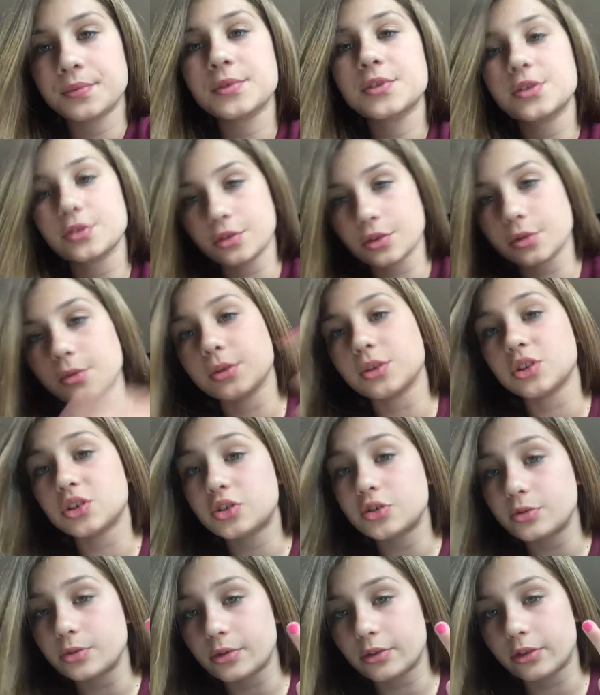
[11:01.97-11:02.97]
So there were
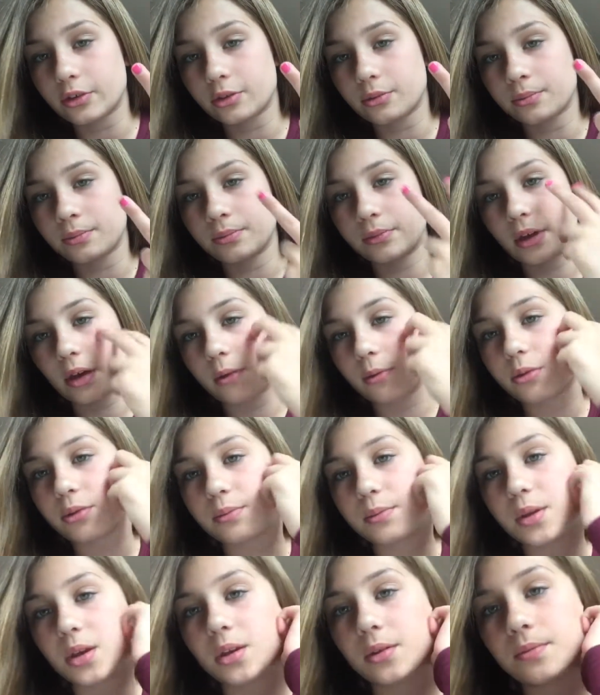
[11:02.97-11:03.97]
two of them that were
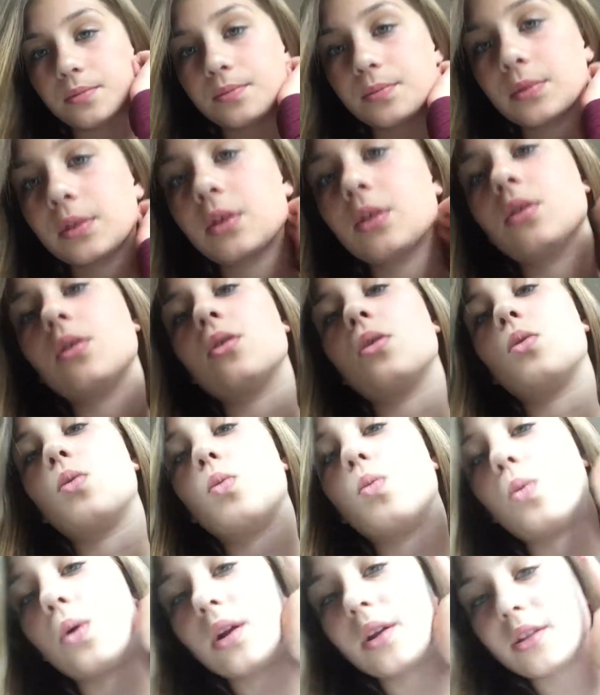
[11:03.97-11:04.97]
mean.
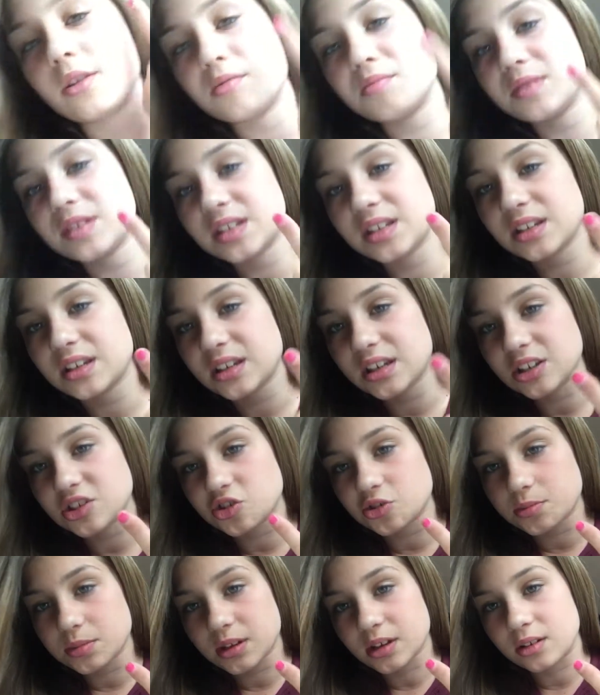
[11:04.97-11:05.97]
One of them is in
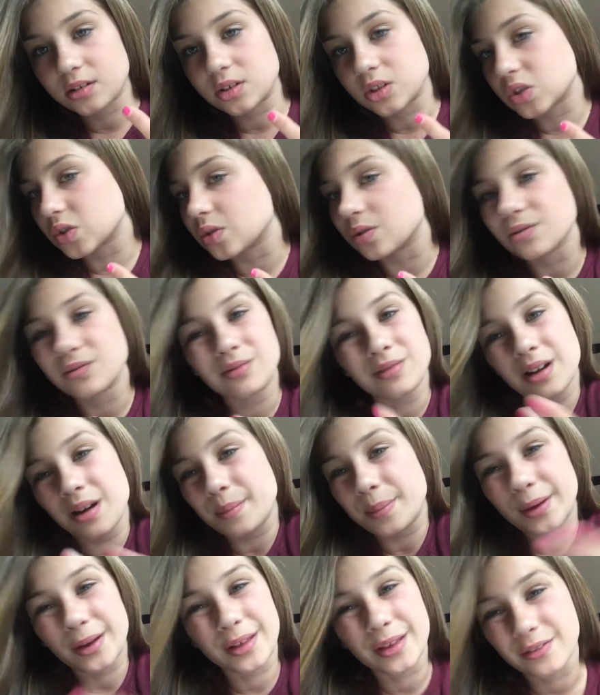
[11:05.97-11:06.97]
Egypt now, so I
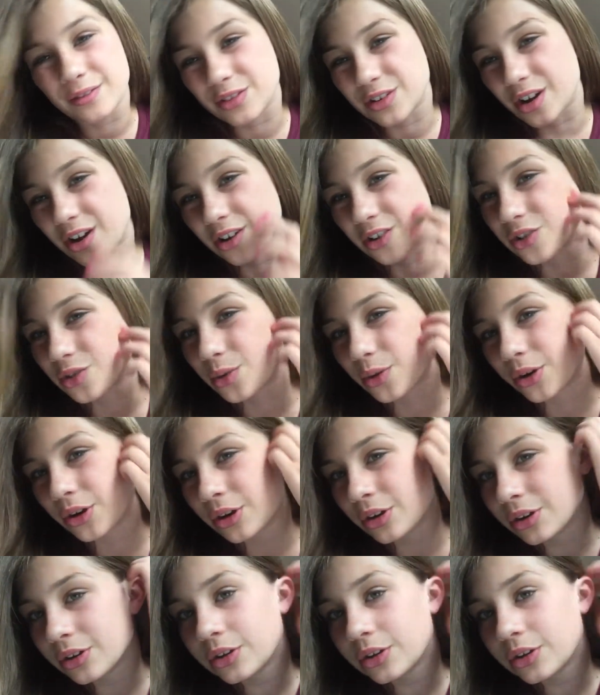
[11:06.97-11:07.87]
barely even talked to her.